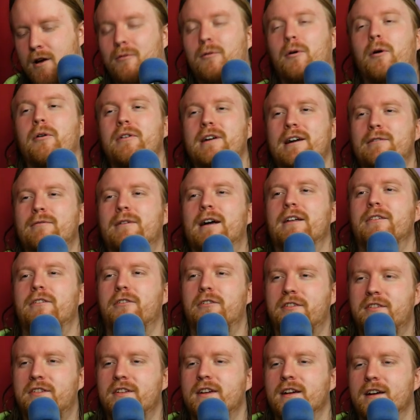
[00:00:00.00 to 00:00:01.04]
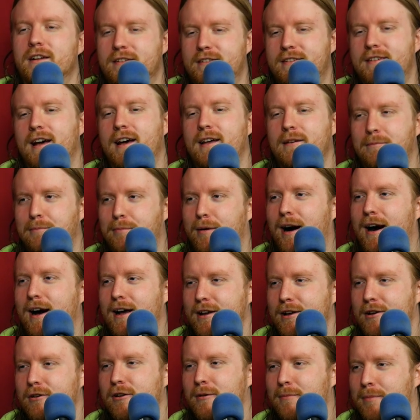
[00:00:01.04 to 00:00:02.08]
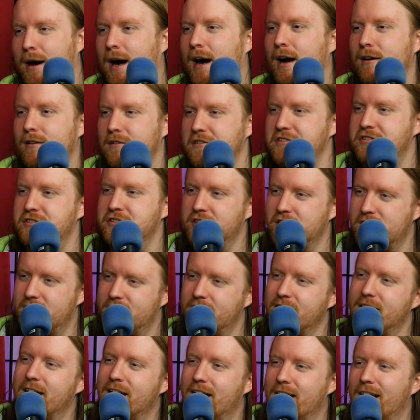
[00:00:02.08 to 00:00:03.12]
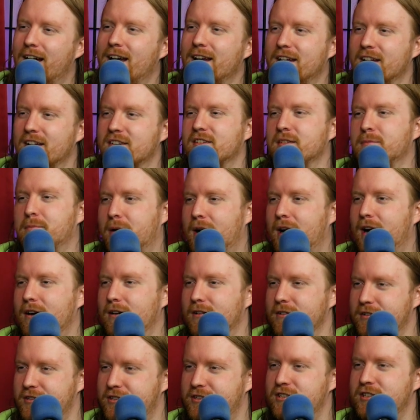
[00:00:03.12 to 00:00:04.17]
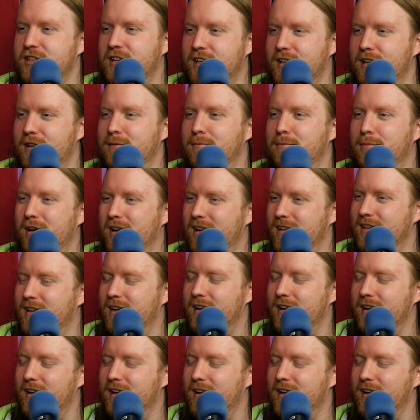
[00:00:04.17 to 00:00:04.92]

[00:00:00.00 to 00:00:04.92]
What would I rather see, a dead body or a pile of shit? Yeah, I guess a pile of shit, but